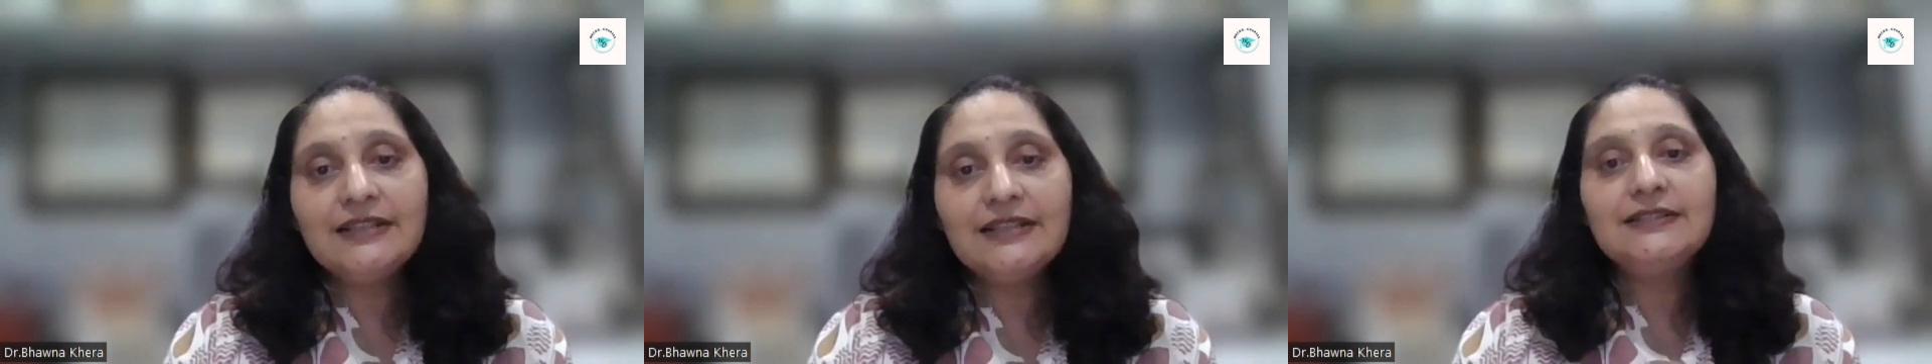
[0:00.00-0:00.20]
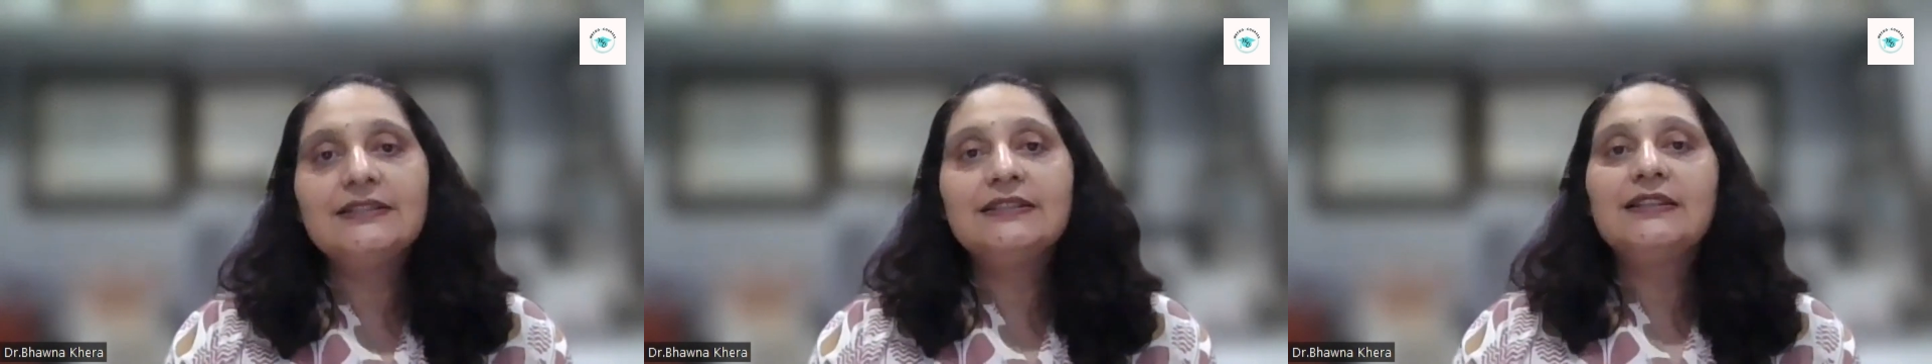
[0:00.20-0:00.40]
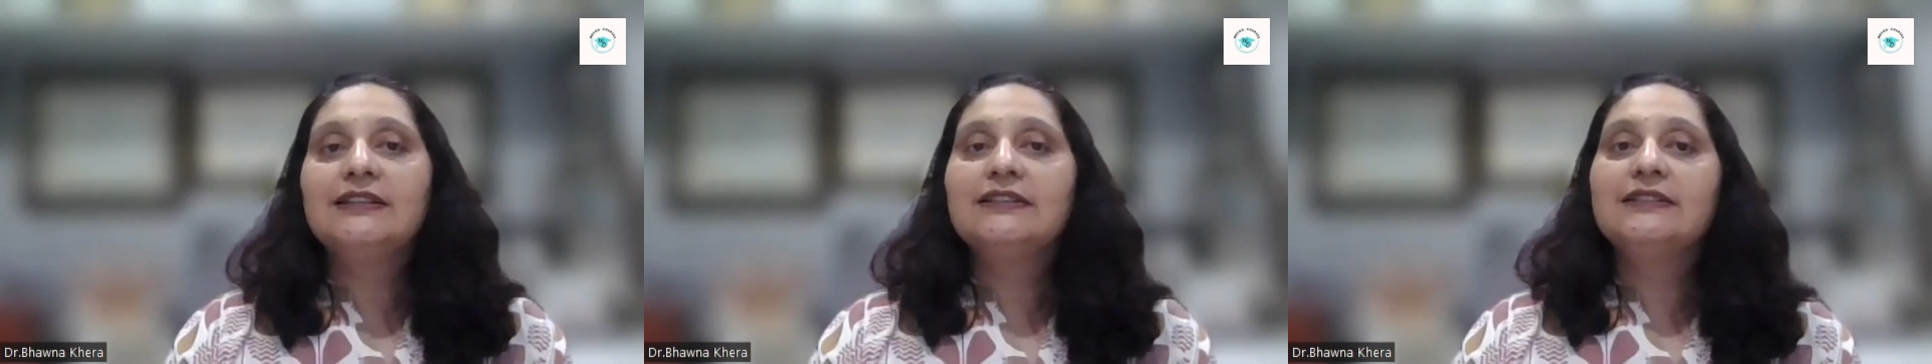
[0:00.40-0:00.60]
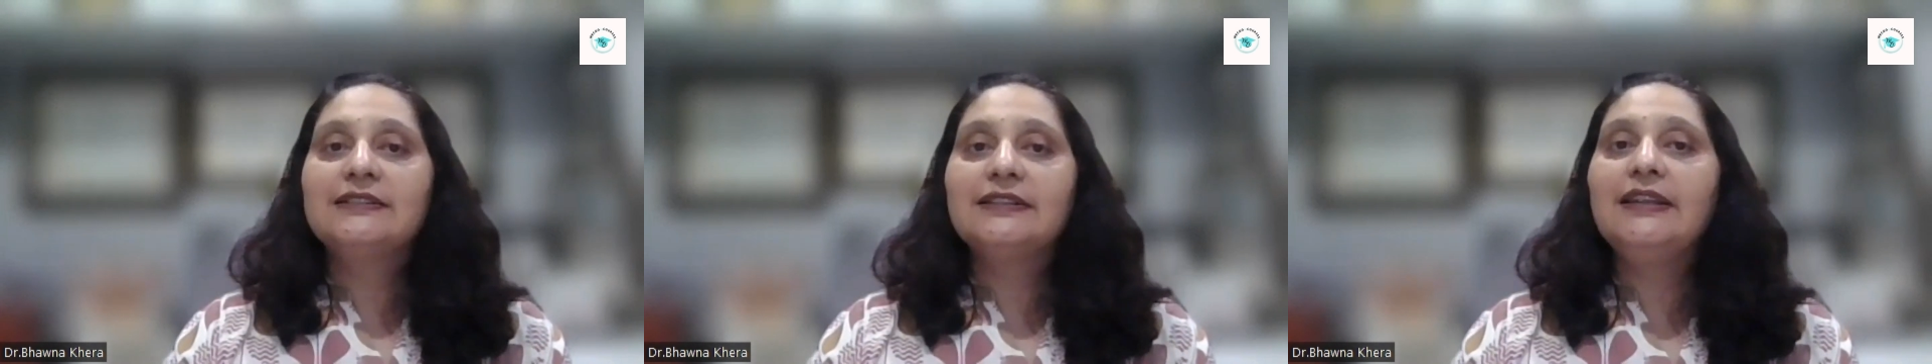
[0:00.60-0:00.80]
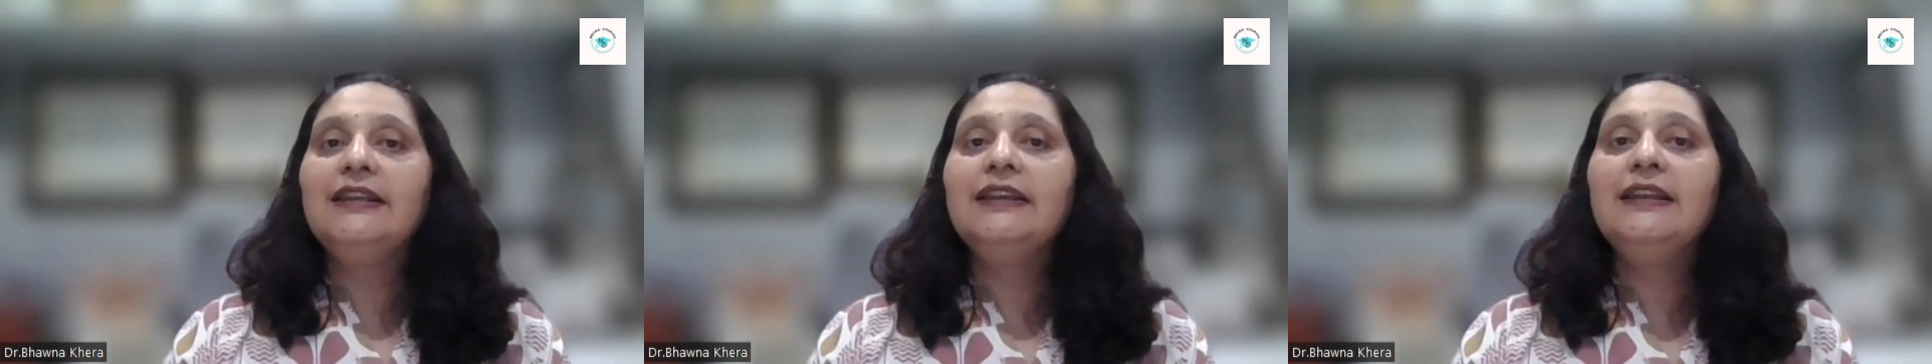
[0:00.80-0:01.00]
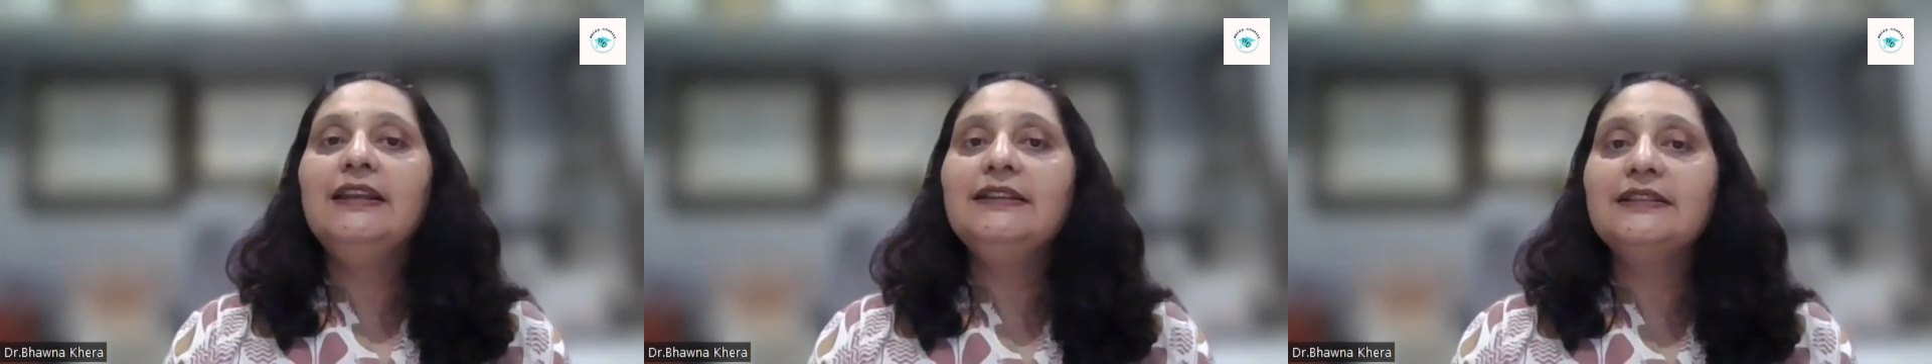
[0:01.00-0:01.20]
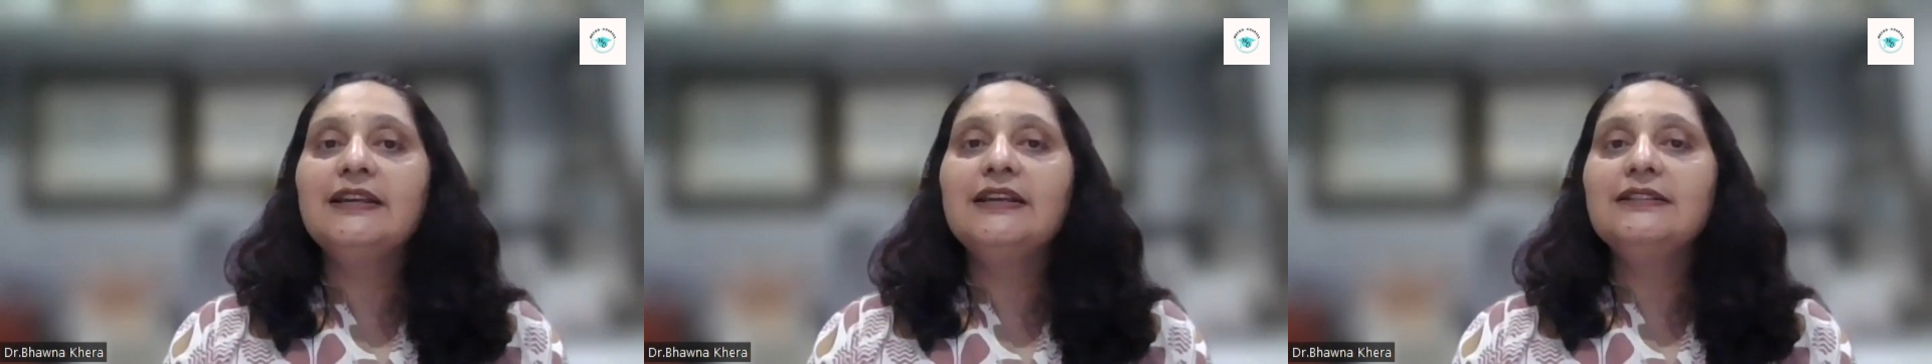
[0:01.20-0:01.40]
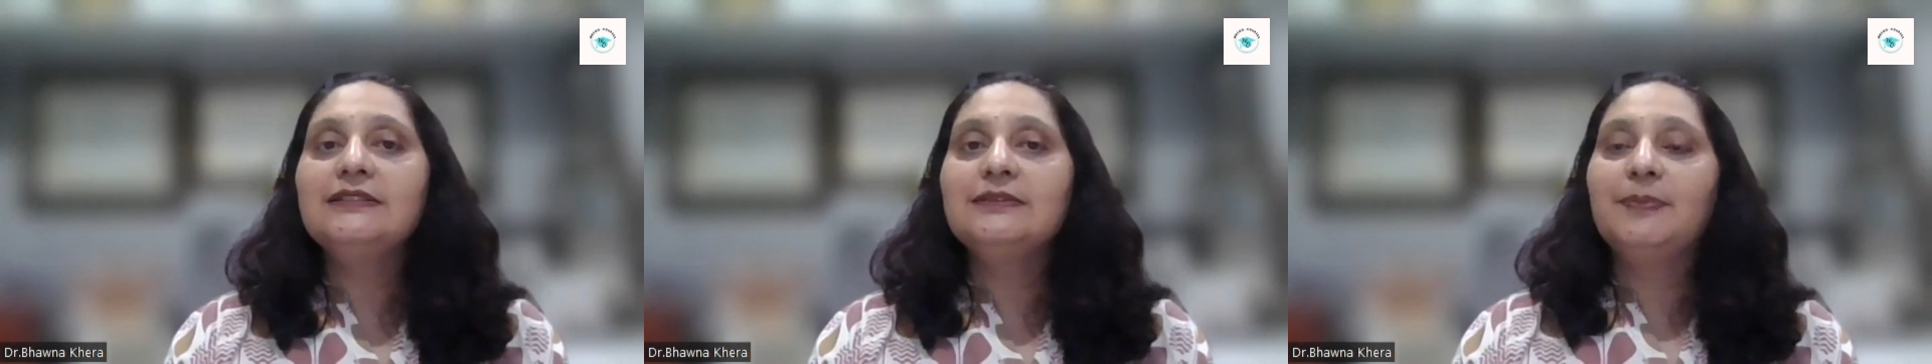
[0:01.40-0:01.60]
tests? Screening
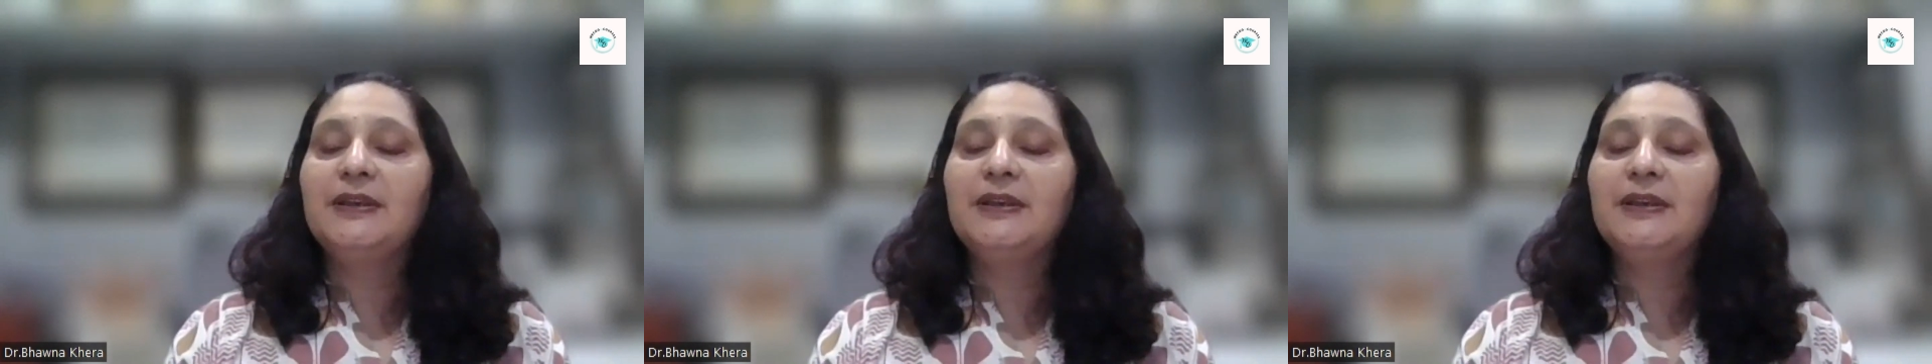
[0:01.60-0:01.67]
tests,